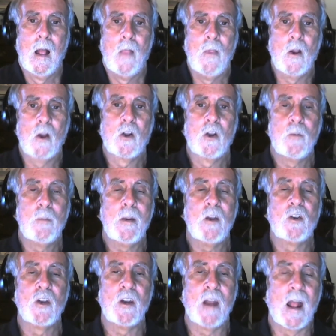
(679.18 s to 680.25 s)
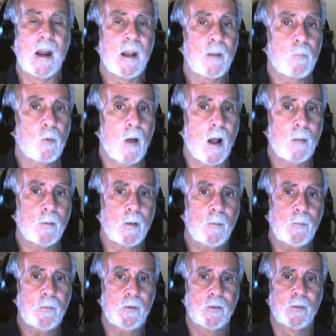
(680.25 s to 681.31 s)
There could be genetic
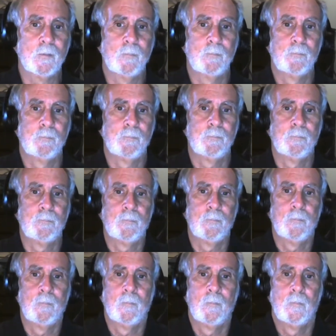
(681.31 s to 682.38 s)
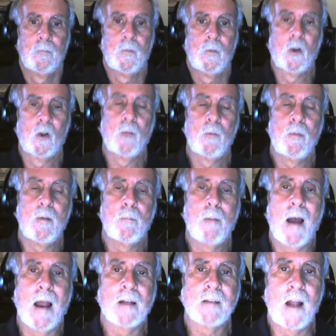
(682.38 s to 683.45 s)
problems. There could be
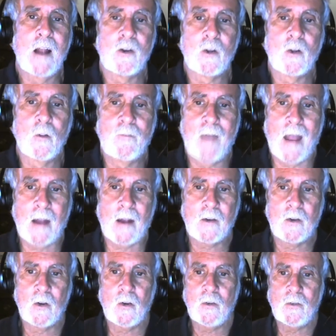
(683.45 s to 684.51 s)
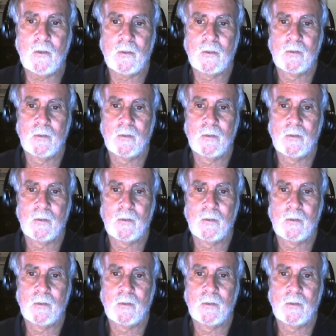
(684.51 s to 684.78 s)
biological factors.